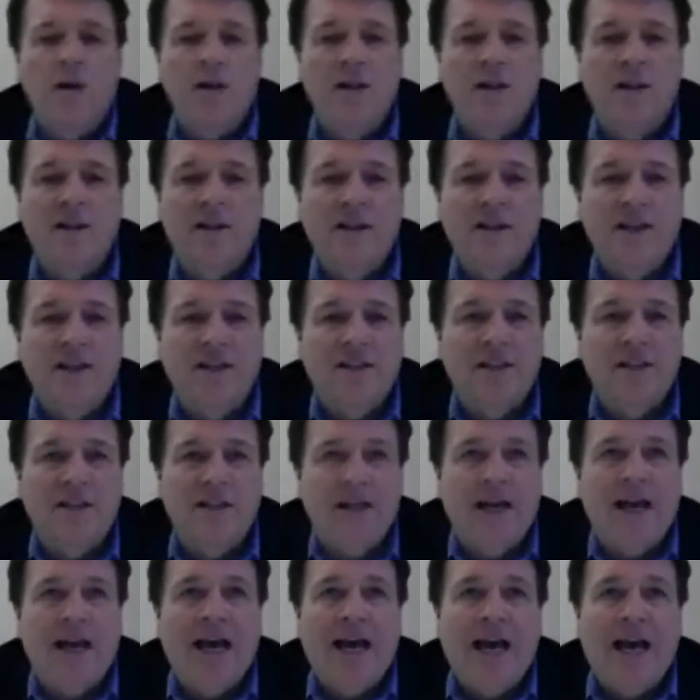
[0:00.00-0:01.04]
of the things that
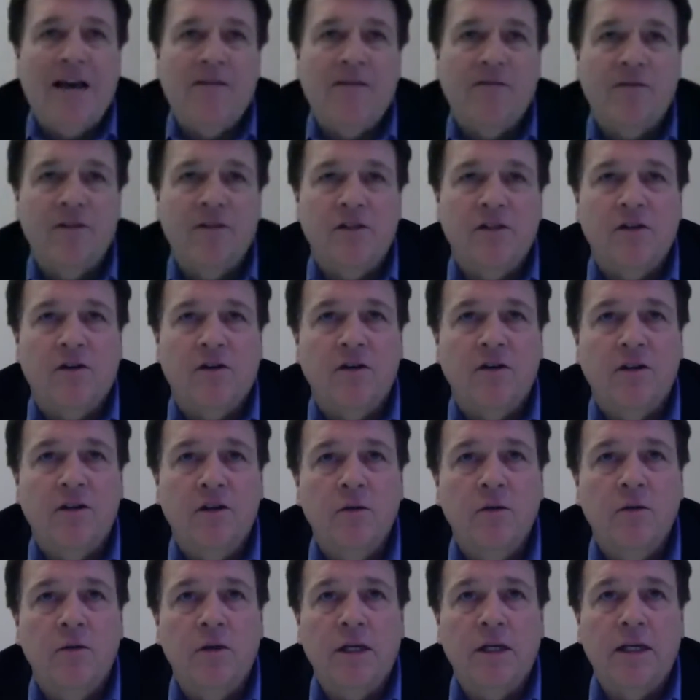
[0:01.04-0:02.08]
you have to start
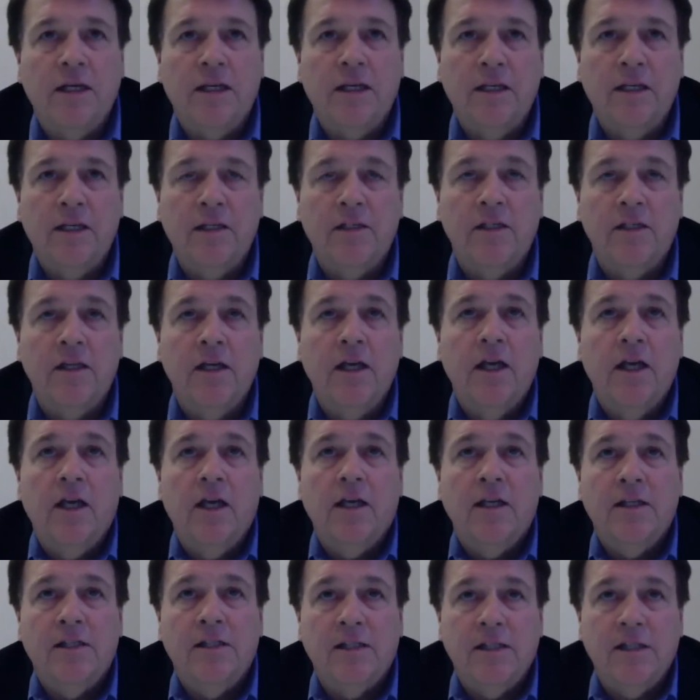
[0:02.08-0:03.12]
doing is
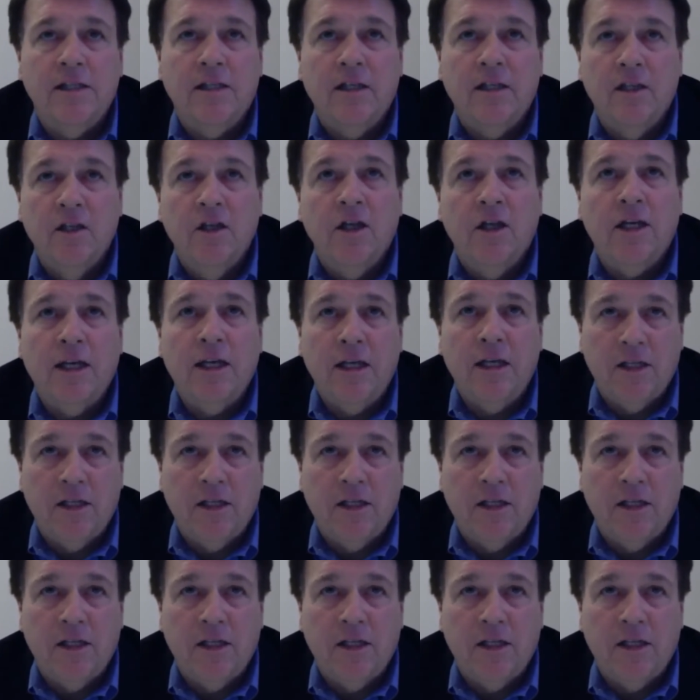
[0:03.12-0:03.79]
looking